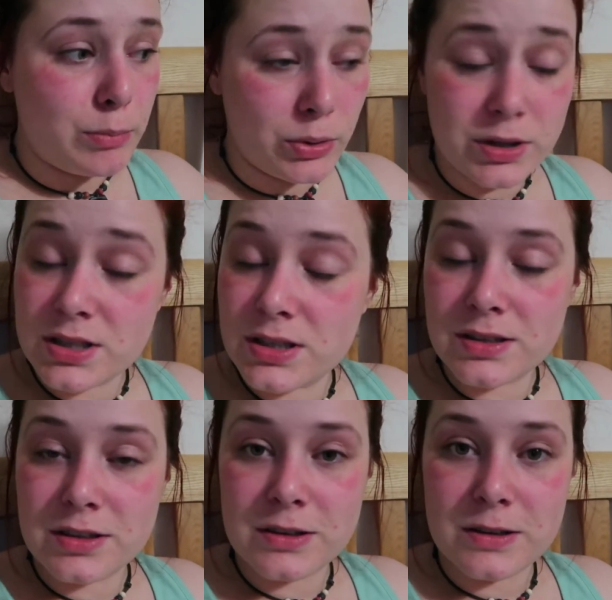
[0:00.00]
But
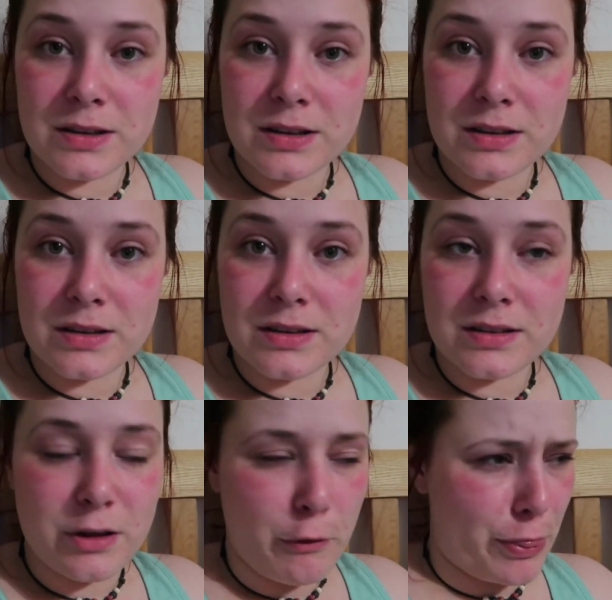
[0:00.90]

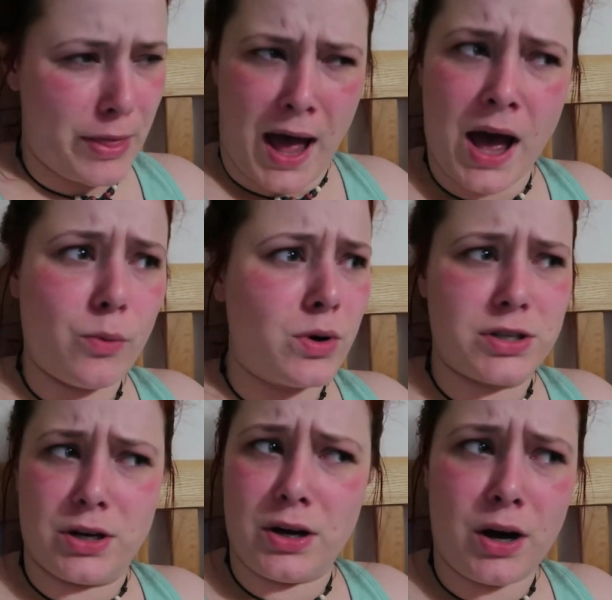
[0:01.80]
that
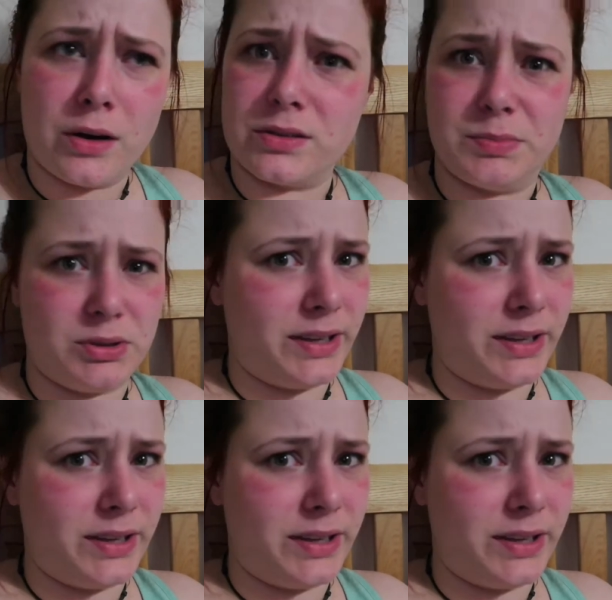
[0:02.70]
was a horrible